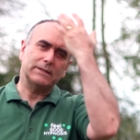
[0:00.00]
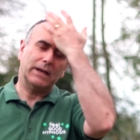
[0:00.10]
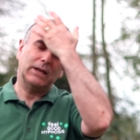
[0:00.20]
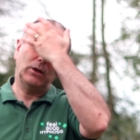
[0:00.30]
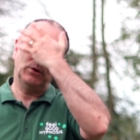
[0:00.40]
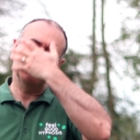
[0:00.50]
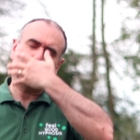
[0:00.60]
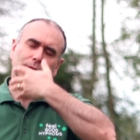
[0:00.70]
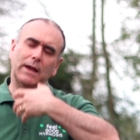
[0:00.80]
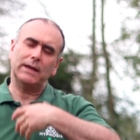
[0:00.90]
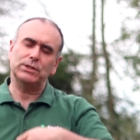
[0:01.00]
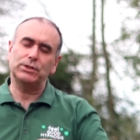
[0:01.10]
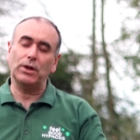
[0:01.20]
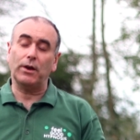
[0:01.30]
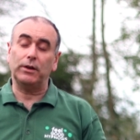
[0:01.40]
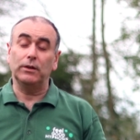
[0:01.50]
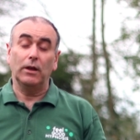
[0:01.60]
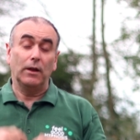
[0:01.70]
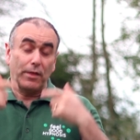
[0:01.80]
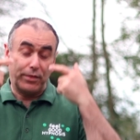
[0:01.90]
As I close her eyes down,
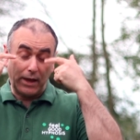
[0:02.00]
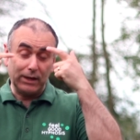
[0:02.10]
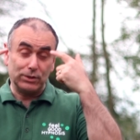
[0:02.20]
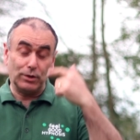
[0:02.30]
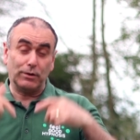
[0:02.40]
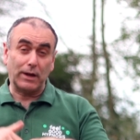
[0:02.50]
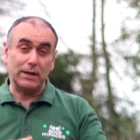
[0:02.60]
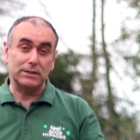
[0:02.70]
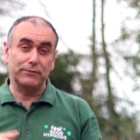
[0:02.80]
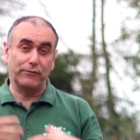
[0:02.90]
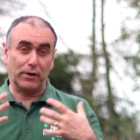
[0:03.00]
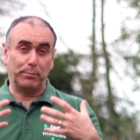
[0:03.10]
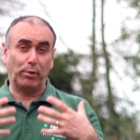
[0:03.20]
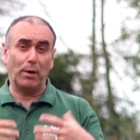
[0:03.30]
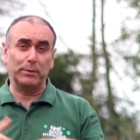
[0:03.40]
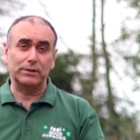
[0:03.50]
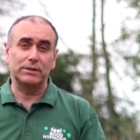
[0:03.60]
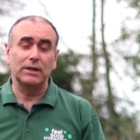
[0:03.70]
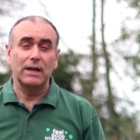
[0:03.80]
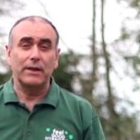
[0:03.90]
thanks to her nice, very
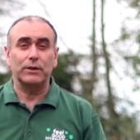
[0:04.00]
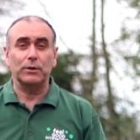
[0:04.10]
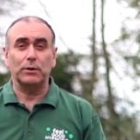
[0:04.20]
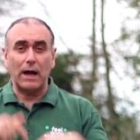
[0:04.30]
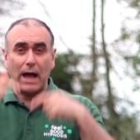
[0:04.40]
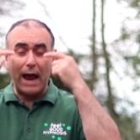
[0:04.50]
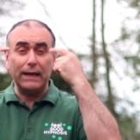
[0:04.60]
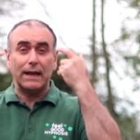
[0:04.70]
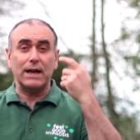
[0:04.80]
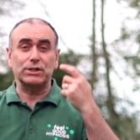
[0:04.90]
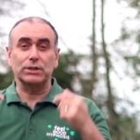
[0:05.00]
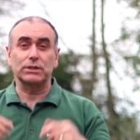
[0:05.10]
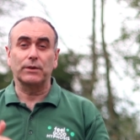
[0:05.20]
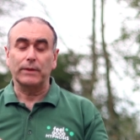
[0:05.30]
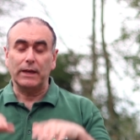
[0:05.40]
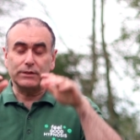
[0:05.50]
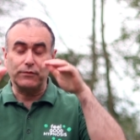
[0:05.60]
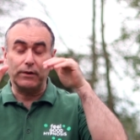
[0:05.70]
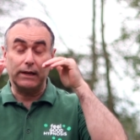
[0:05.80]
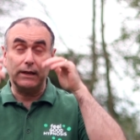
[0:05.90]
prominent, eyelashes, it's
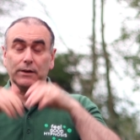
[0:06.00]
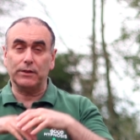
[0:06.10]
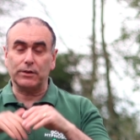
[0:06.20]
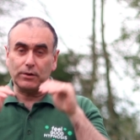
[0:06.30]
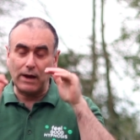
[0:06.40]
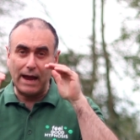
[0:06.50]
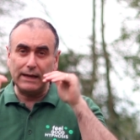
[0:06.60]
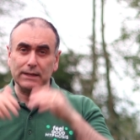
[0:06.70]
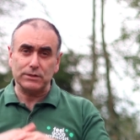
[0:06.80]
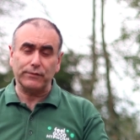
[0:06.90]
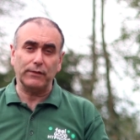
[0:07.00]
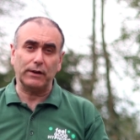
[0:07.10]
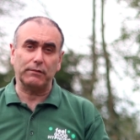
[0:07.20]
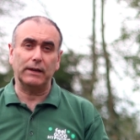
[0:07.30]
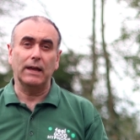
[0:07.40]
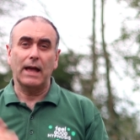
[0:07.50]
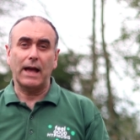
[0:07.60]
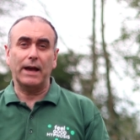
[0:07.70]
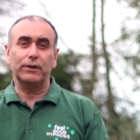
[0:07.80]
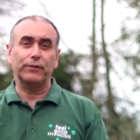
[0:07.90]
very clear that her eyelids are flickering
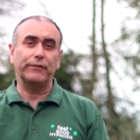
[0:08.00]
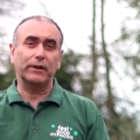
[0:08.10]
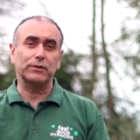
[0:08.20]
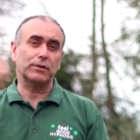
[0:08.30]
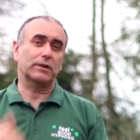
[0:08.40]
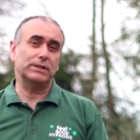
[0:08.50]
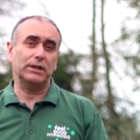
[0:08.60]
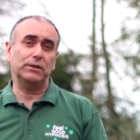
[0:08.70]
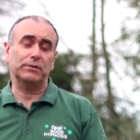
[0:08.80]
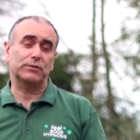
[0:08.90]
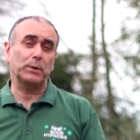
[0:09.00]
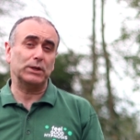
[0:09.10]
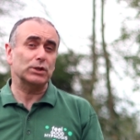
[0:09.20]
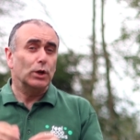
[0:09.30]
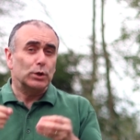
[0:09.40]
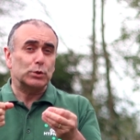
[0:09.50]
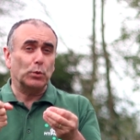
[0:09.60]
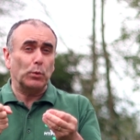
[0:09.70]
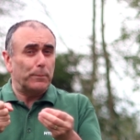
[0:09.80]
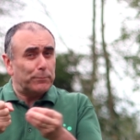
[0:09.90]
and her fingers are continuing to twitch.
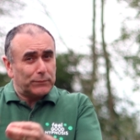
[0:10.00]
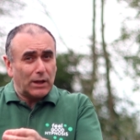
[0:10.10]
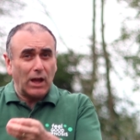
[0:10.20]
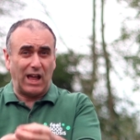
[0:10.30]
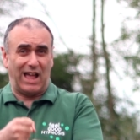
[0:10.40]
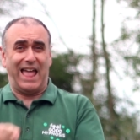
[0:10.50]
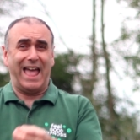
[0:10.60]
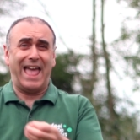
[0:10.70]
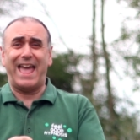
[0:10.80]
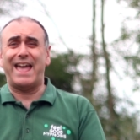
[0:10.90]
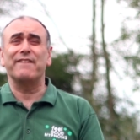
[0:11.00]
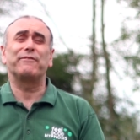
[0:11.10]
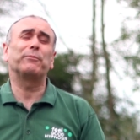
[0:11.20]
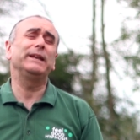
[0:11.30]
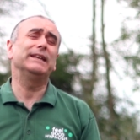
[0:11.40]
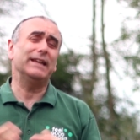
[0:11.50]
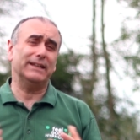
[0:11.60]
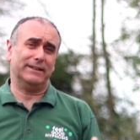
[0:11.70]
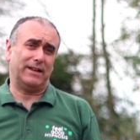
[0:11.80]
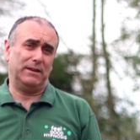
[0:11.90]
So if we
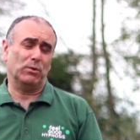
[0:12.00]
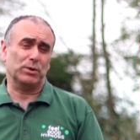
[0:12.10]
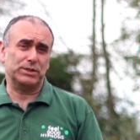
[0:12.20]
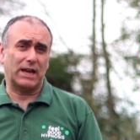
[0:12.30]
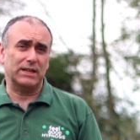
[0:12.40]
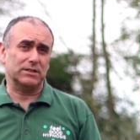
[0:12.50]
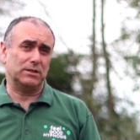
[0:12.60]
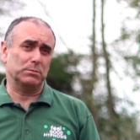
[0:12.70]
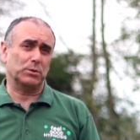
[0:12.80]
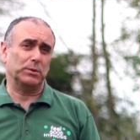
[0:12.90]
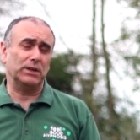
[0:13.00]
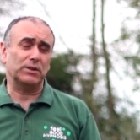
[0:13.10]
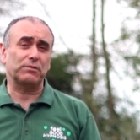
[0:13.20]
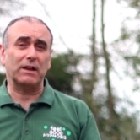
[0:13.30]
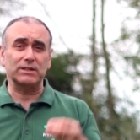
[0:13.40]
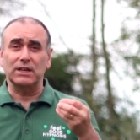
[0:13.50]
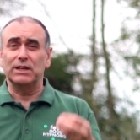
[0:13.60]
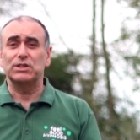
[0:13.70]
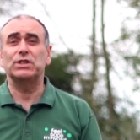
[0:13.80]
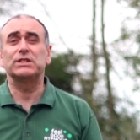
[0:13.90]
needed any more signs that she was going into trance,
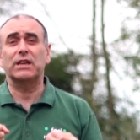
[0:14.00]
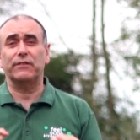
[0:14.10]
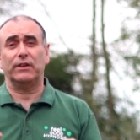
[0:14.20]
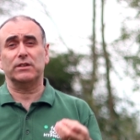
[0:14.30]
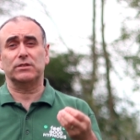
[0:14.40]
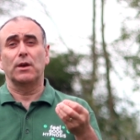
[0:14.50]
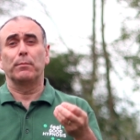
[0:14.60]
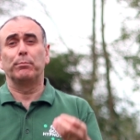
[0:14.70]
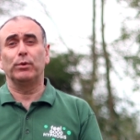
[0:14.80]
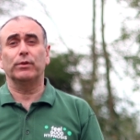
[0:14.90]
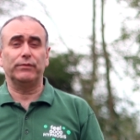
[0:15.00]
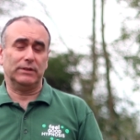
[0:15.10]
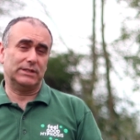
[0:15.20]
she's giving us beautiful